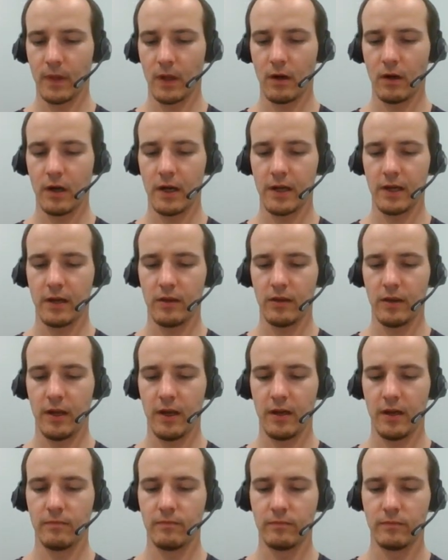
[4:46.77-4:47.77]
I can
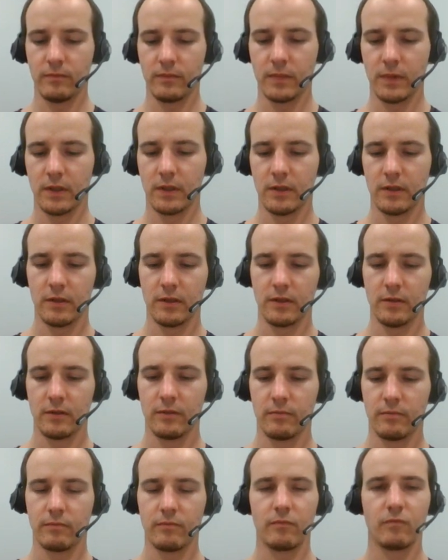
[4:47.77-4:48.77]
then
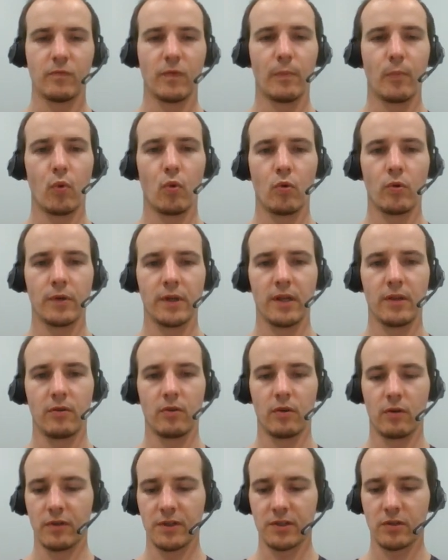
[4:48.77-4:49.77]
report
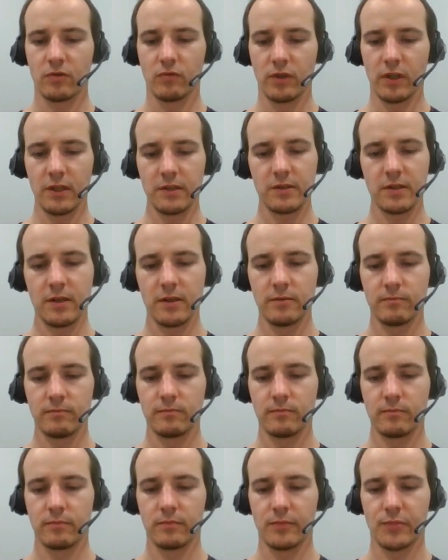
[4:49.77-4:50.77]
either a risk or an incident.
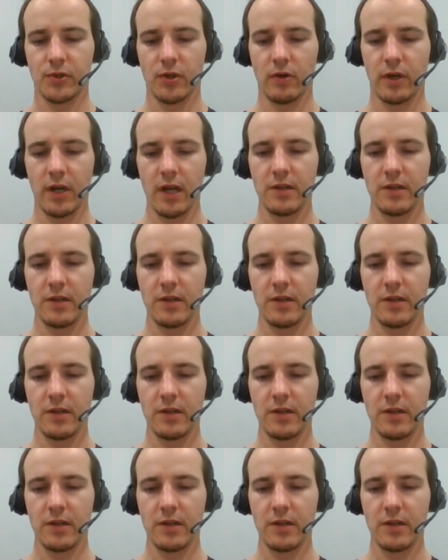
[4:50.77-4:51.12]
So an